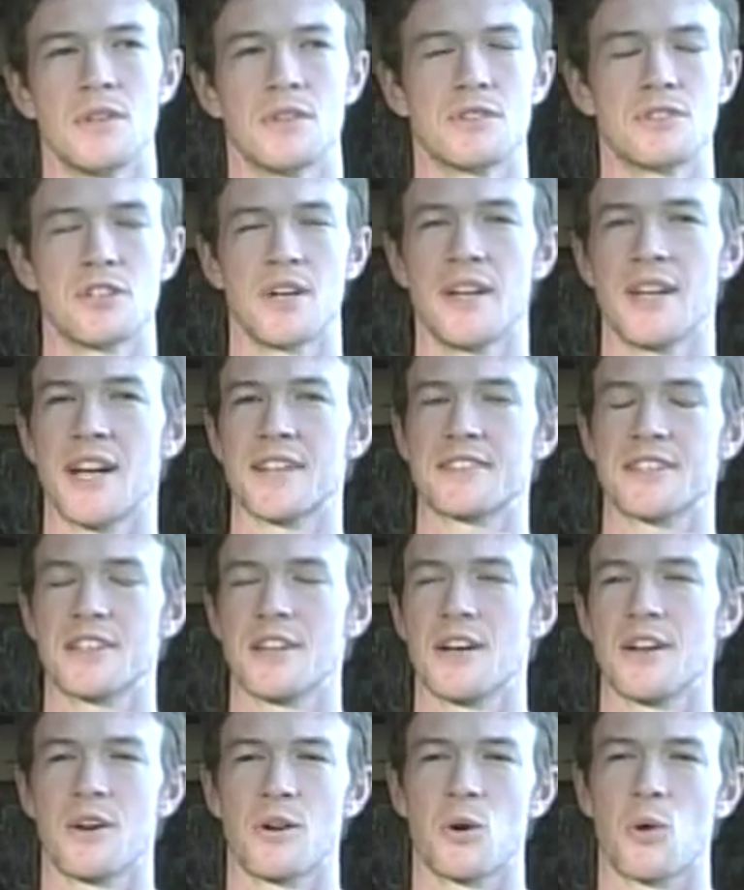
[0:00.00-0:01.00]
trying not to
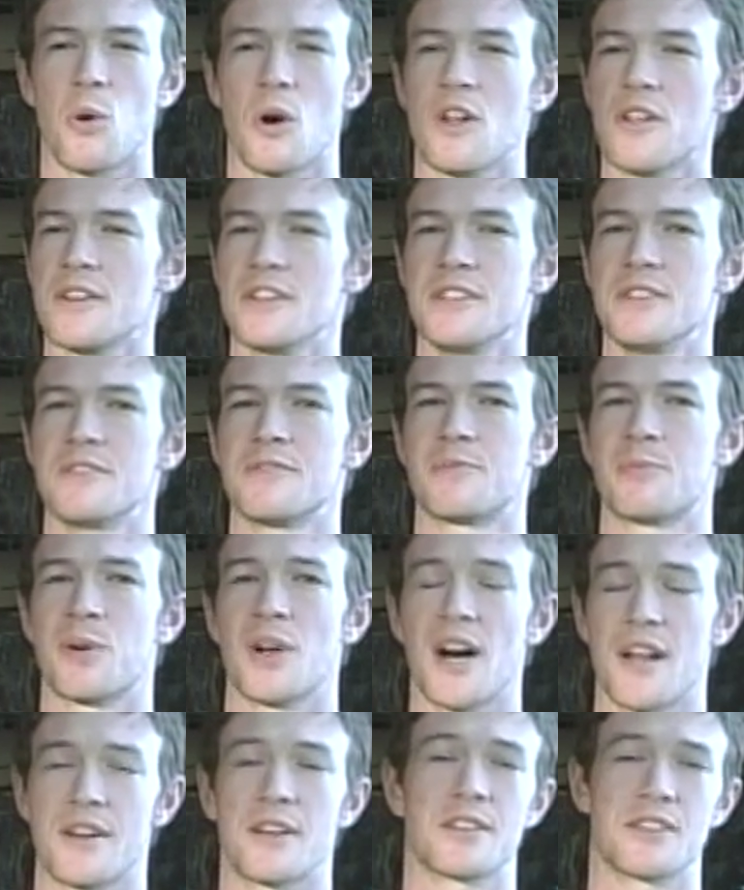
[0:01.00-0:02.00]
cut on quality of
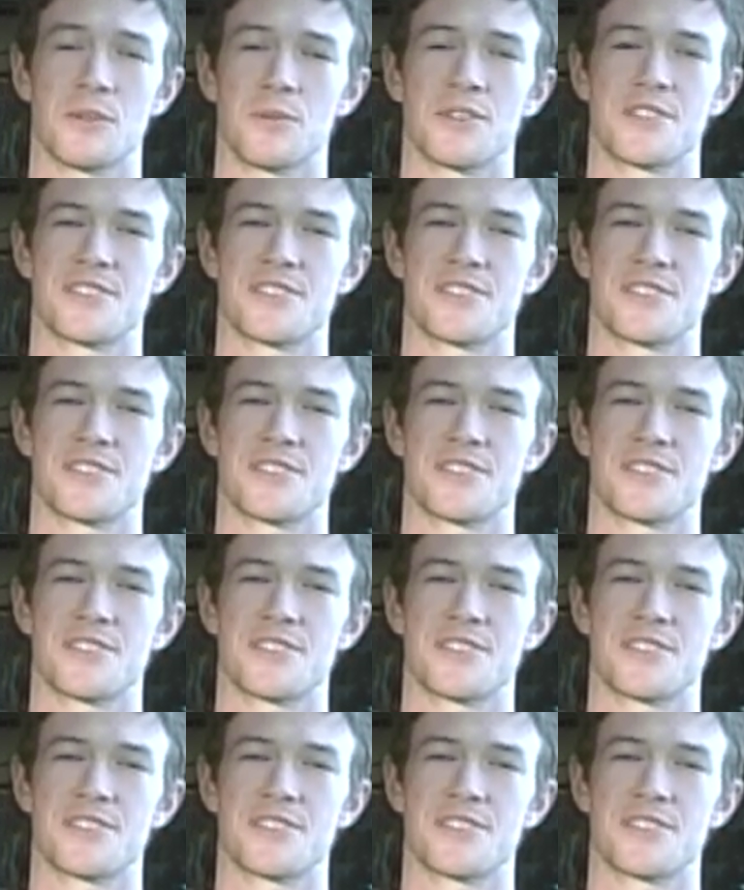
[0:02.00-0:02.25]
product that we're